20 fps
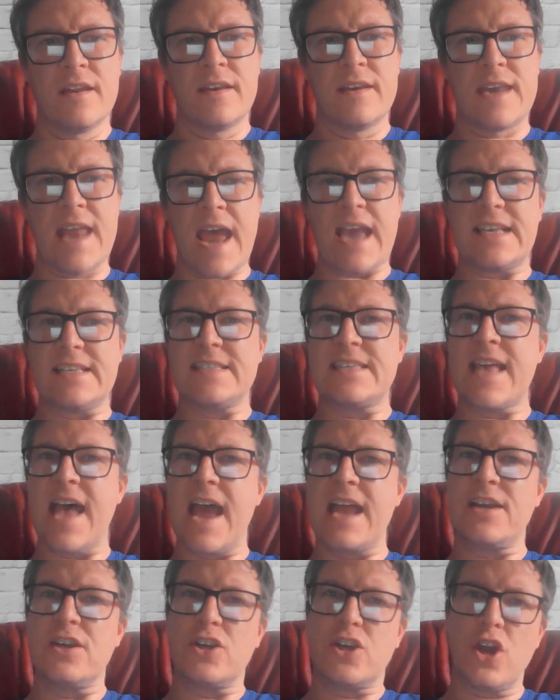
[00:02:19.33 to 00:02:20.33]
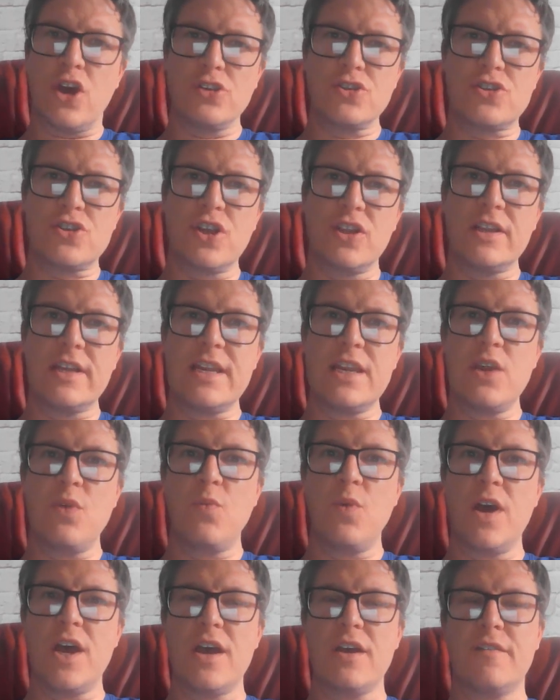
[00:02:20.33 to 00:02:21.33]
Next, then, consulting your
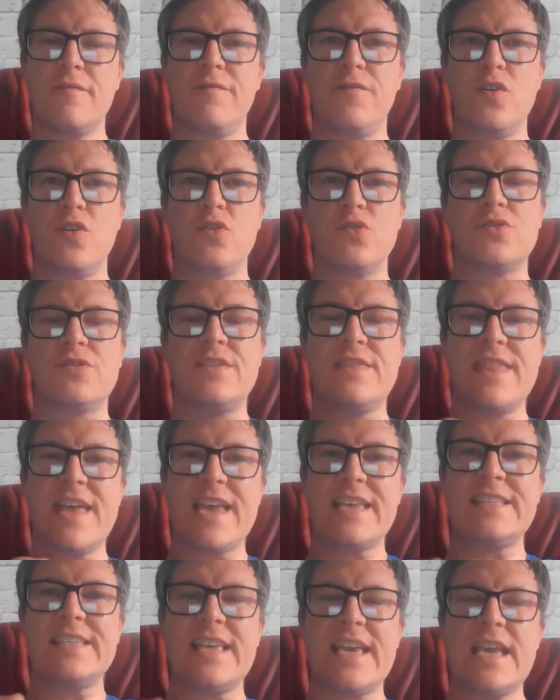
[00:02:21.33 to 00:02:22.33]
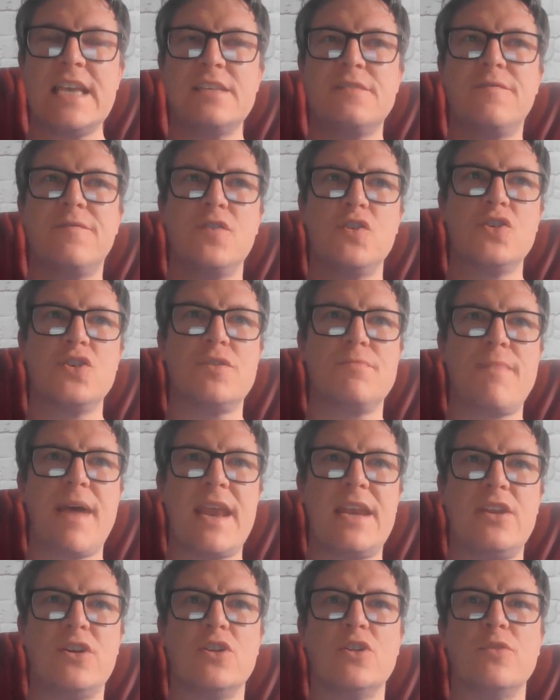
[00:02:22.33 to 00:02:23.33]
workforce. This is
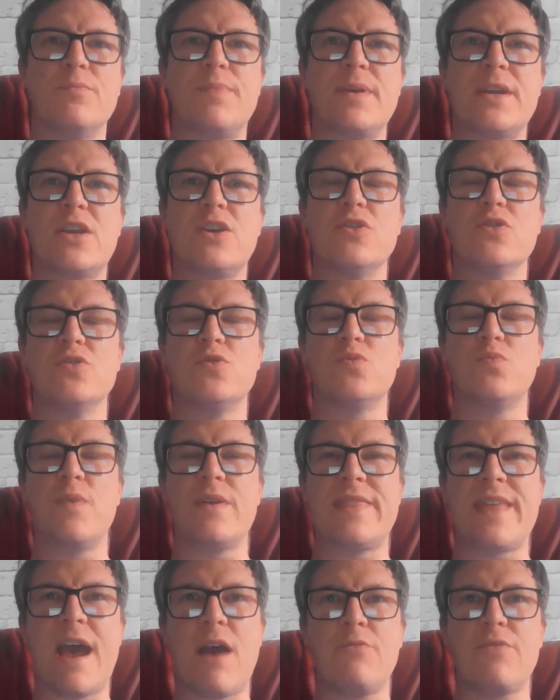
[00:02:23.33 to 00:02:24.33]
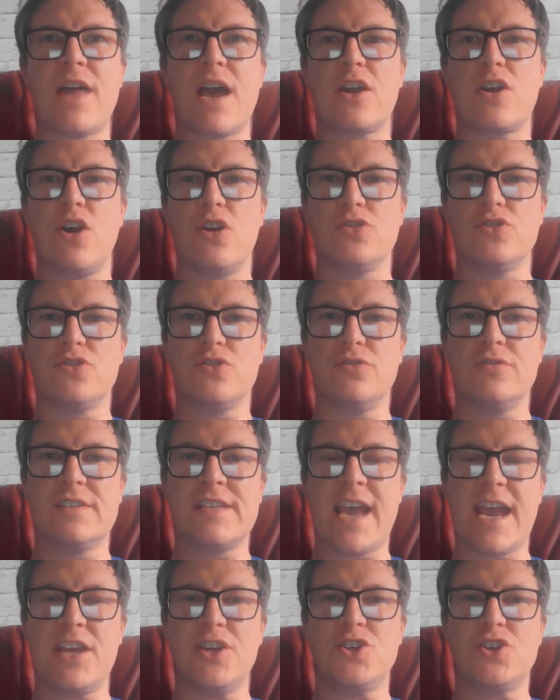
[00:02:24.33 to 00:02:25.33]
fundamental because without that
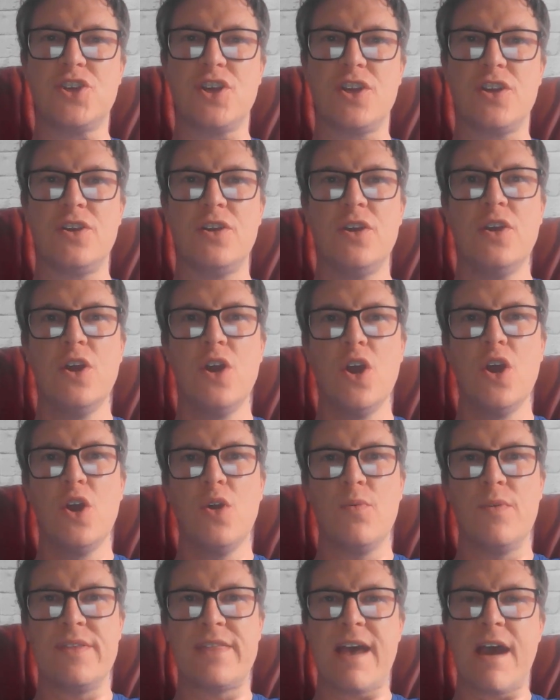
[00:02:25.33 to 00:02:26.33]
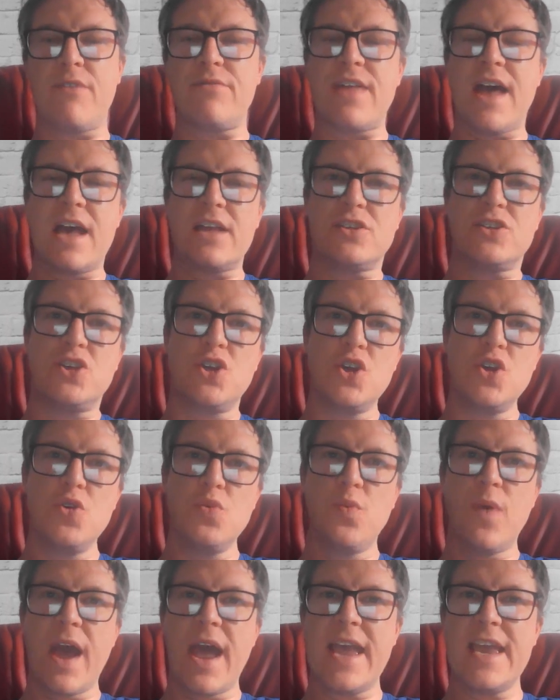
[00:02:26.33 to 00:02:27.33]
consultation, without that
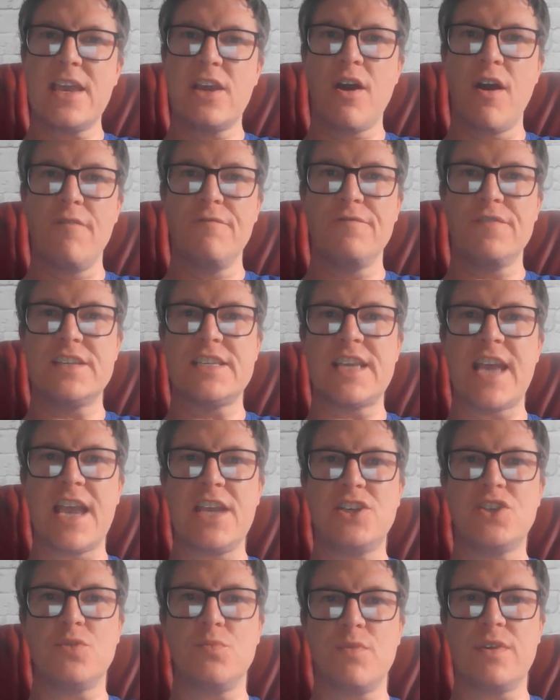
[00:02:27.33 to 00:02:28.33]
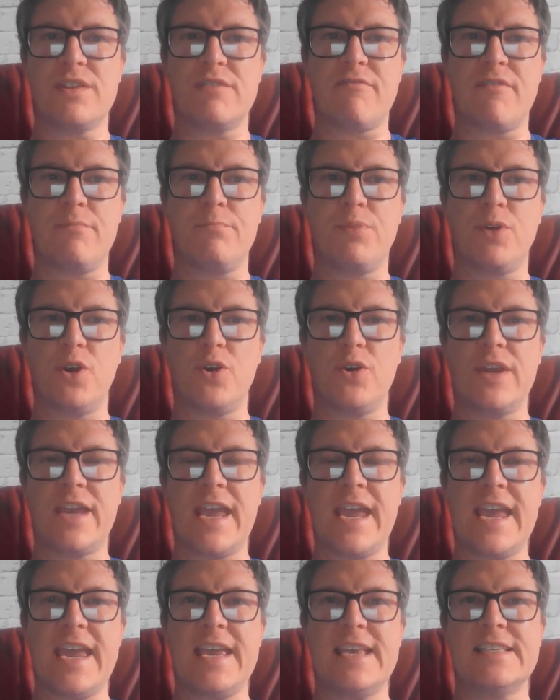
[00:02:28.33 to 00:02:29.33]
two-way conversation with your
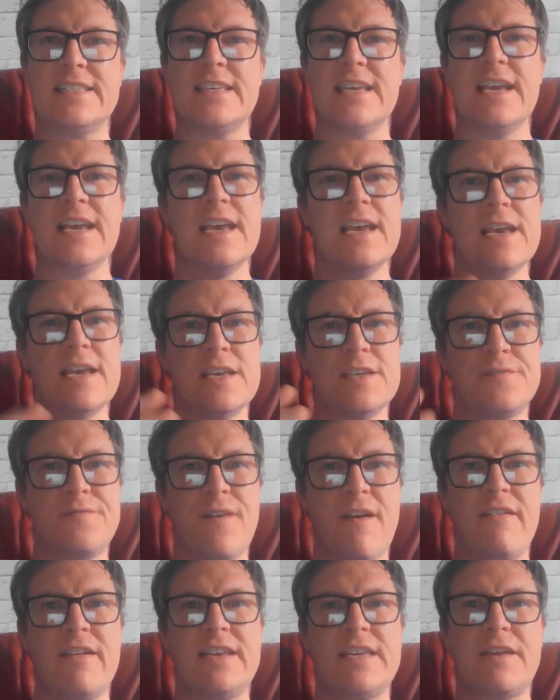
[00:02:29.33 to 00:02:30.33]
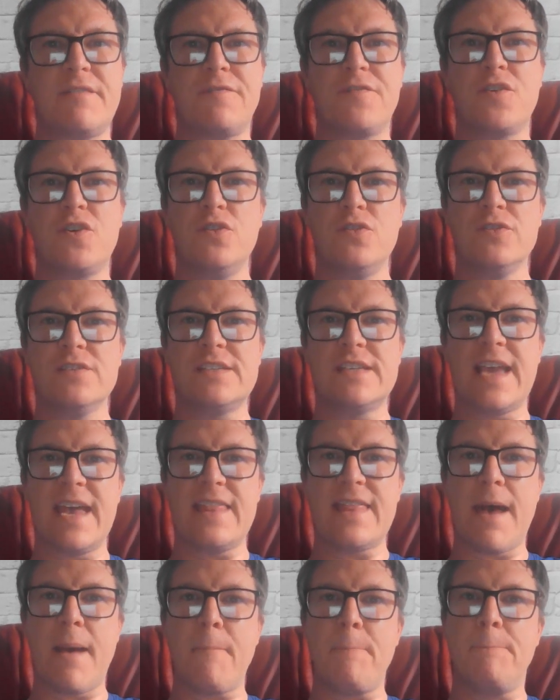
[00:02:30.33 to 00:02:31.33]
employees, it's very difficult to
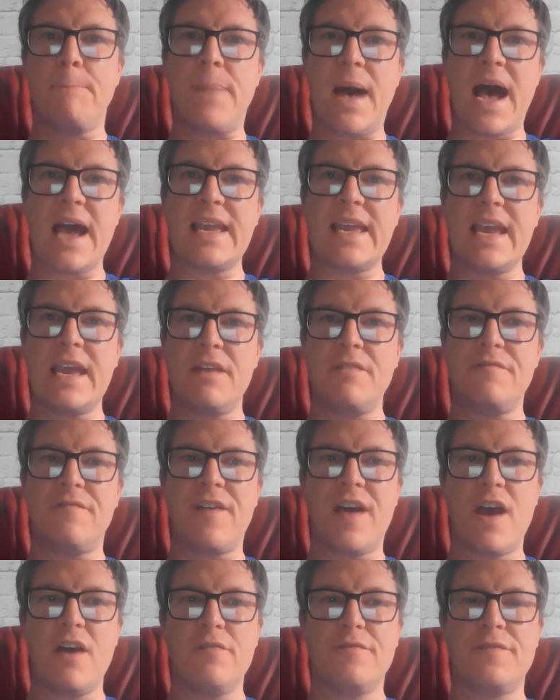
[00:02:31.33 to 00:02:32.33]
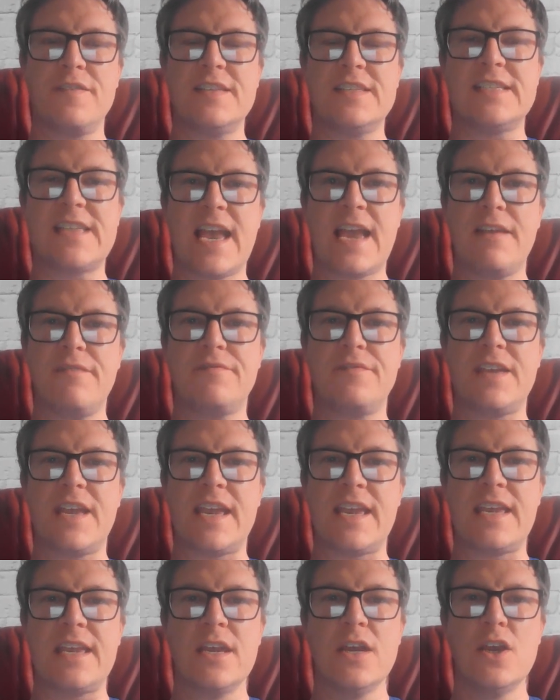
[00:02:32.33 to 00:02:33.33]
get that buy-in for health and
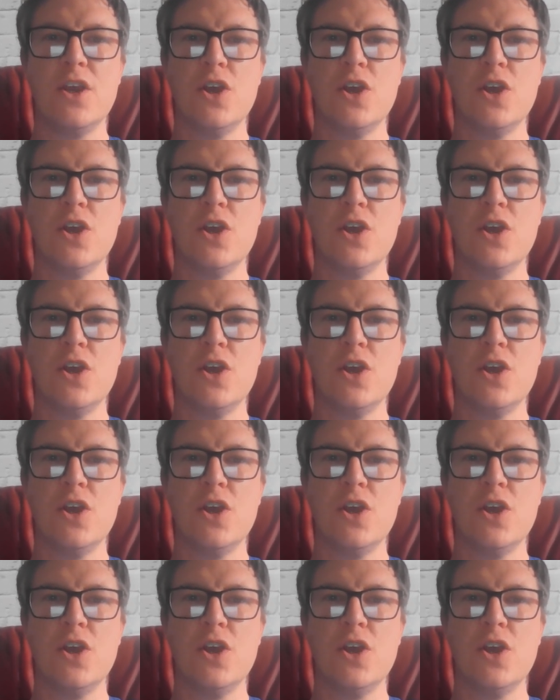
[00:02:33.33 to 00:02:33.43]
safety.